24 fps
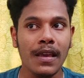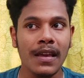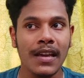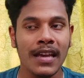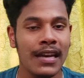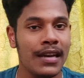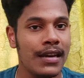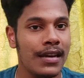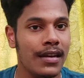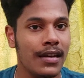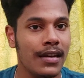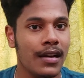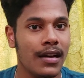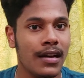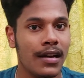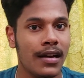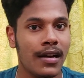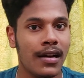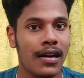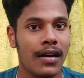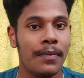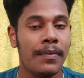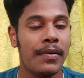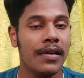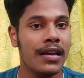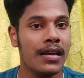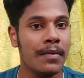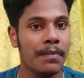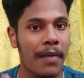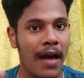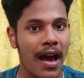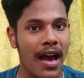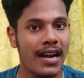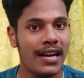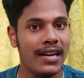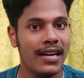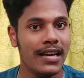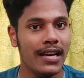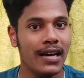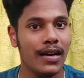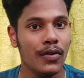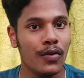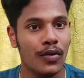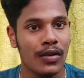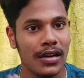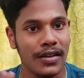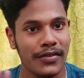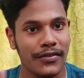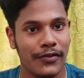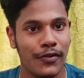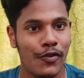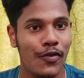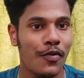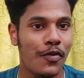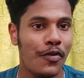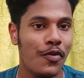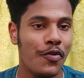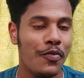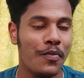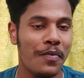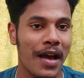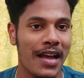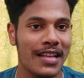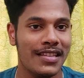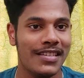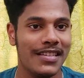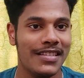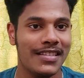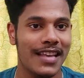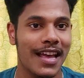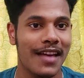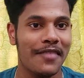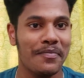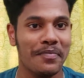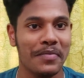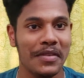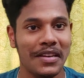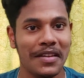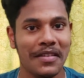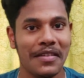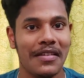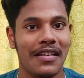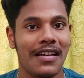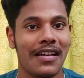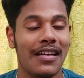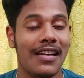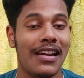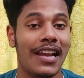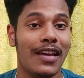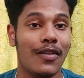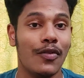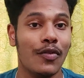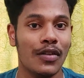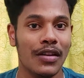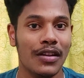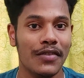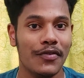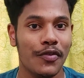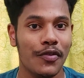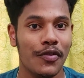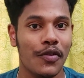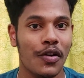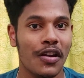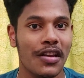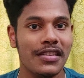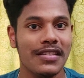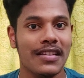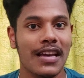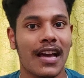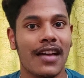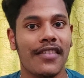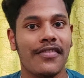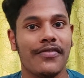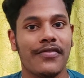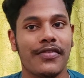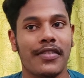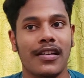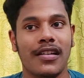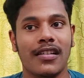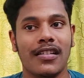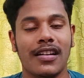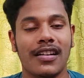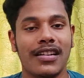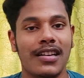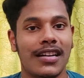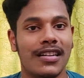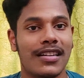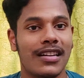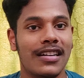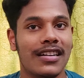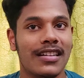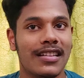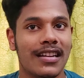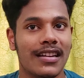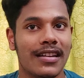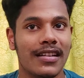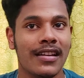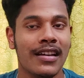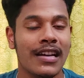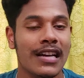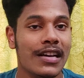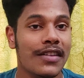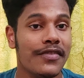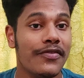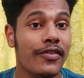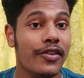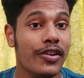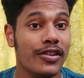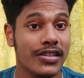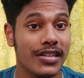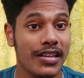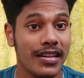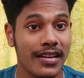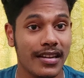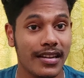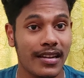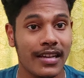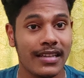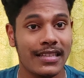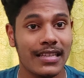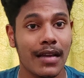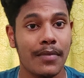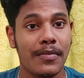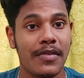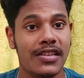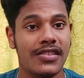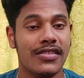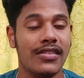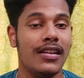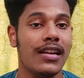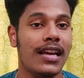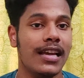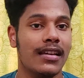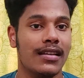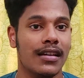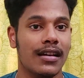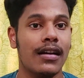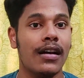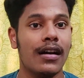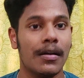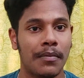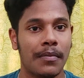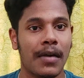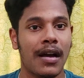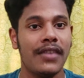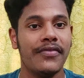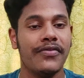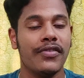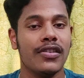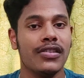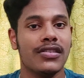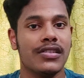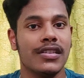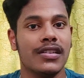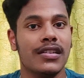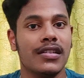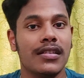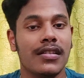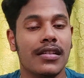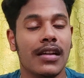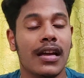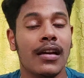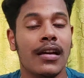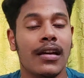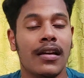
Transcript: in pan India, only 4 batches have been only 4 colleges have conducted their first year examination. Like my first year,